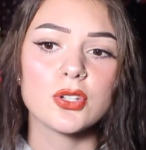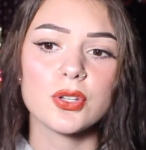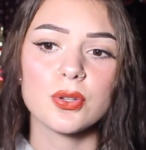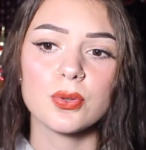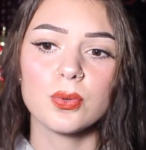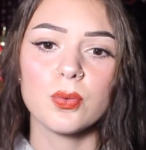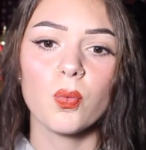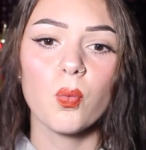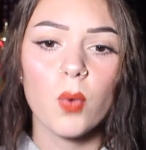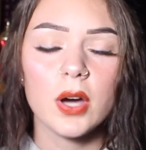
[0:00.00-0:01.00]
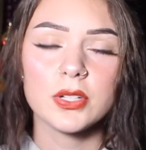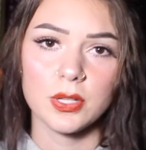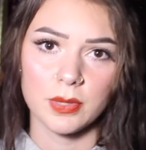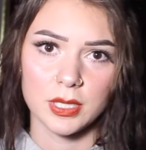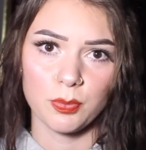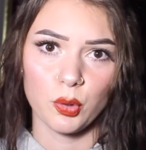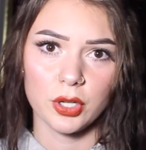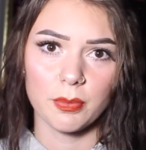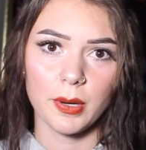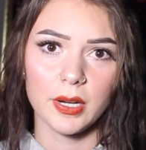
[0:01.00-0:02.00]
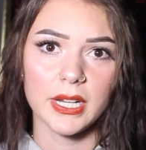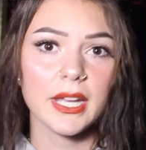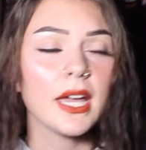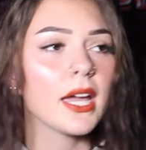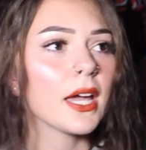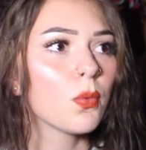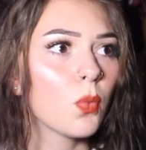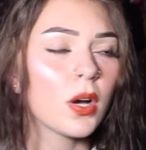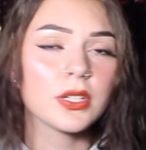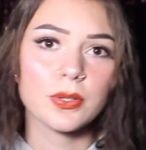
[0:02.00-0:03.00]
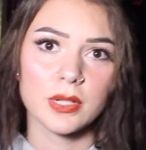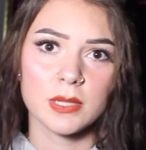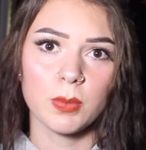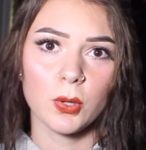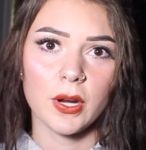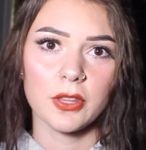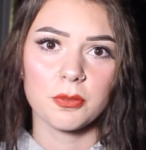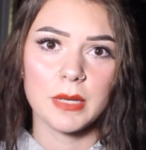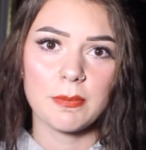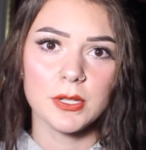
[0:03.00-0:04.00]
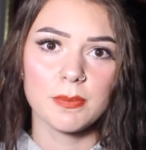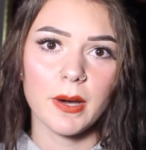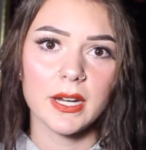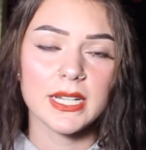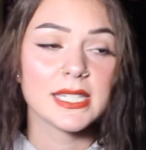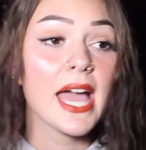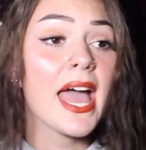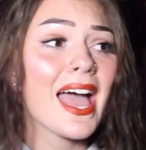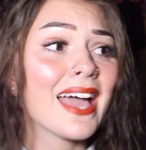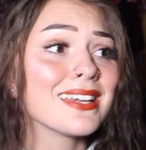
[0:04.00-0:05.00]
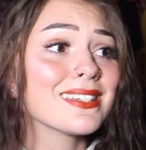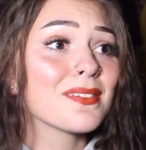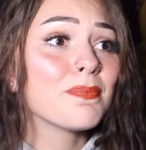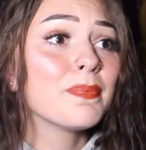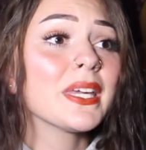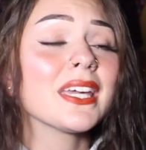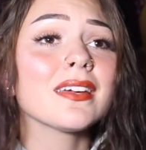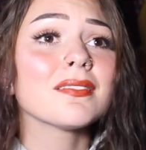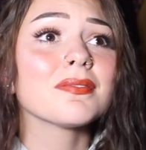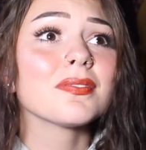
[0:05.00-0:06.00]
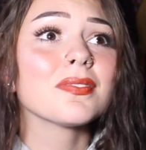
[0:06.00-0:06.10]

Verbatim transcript: to want to explore your body and want to explore other people's bodies, and be